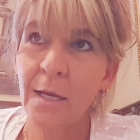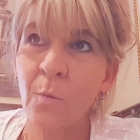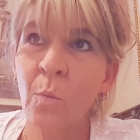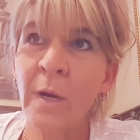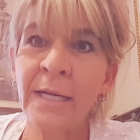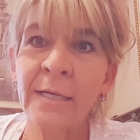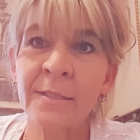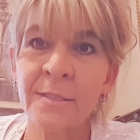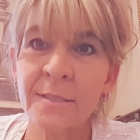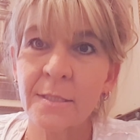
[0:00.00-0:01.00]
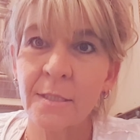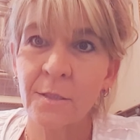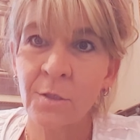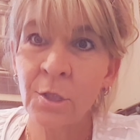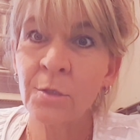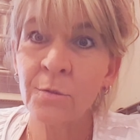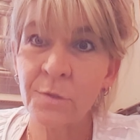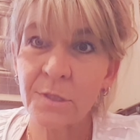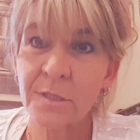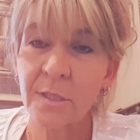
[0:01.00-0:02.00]
when it is
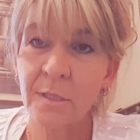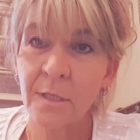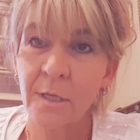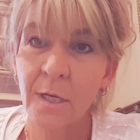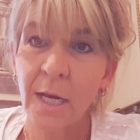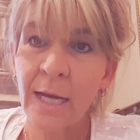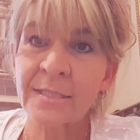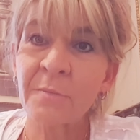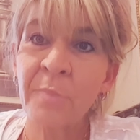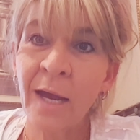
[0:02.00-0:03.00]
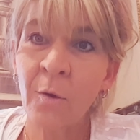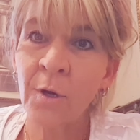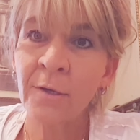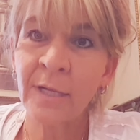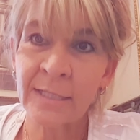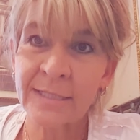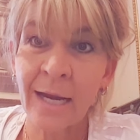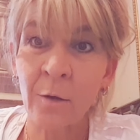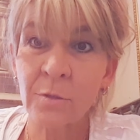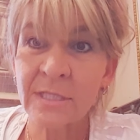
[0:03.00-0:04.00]
used as a power that is
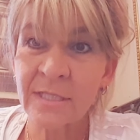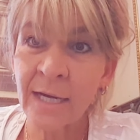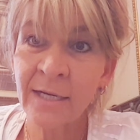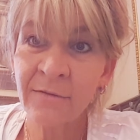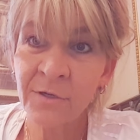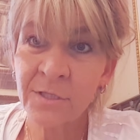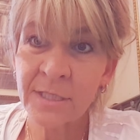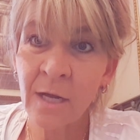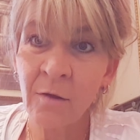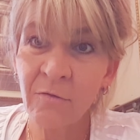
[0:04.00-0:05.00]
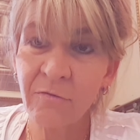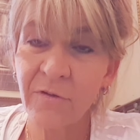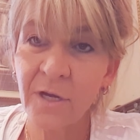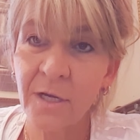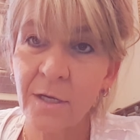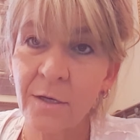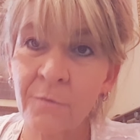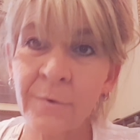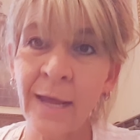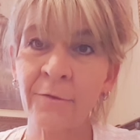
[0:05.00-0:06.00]
outside of yourself
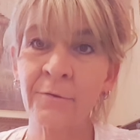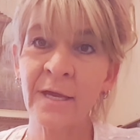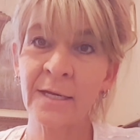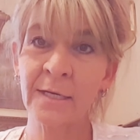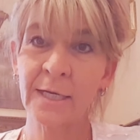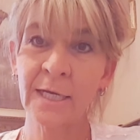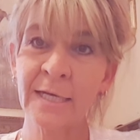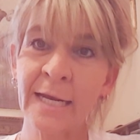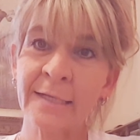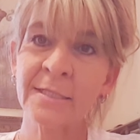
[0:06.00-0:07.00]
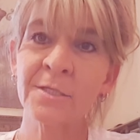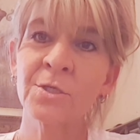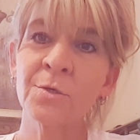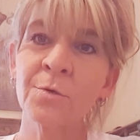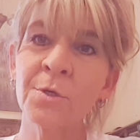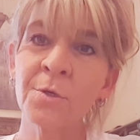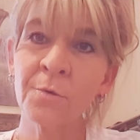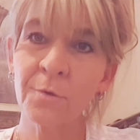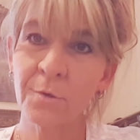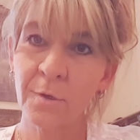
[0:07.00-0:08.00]
rather than connected to
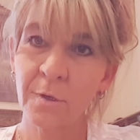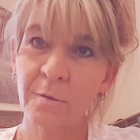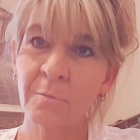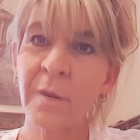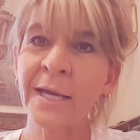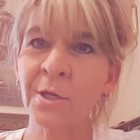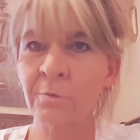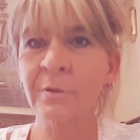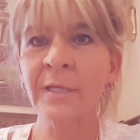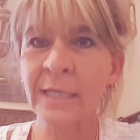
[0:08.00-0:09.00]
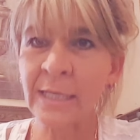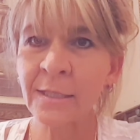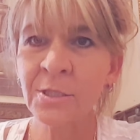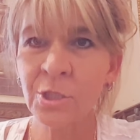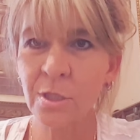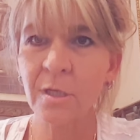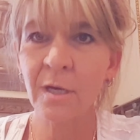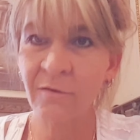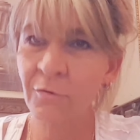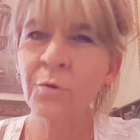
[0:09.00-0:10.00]
you by your lineage
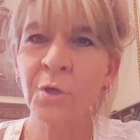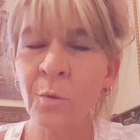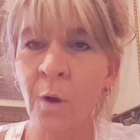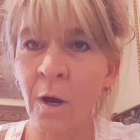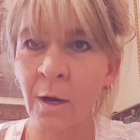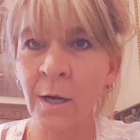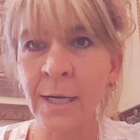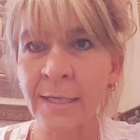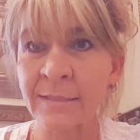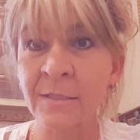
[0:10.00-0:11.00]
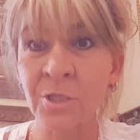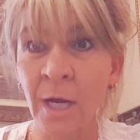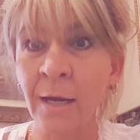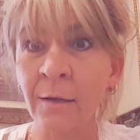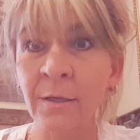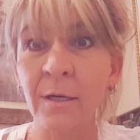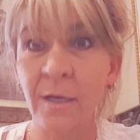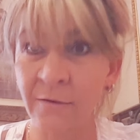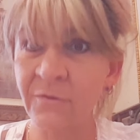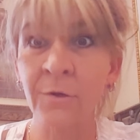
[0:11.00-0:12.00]
of who you are as a child
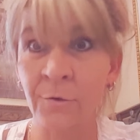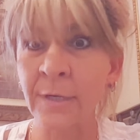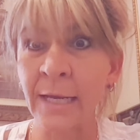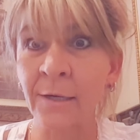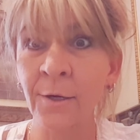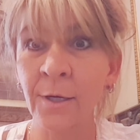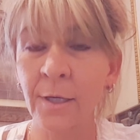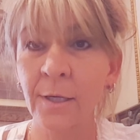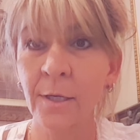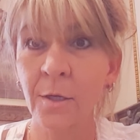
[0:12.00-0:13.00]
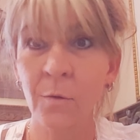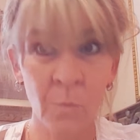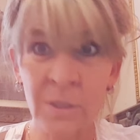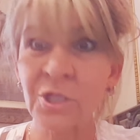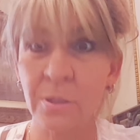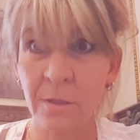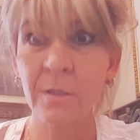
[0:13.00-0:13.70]
of the Creator, which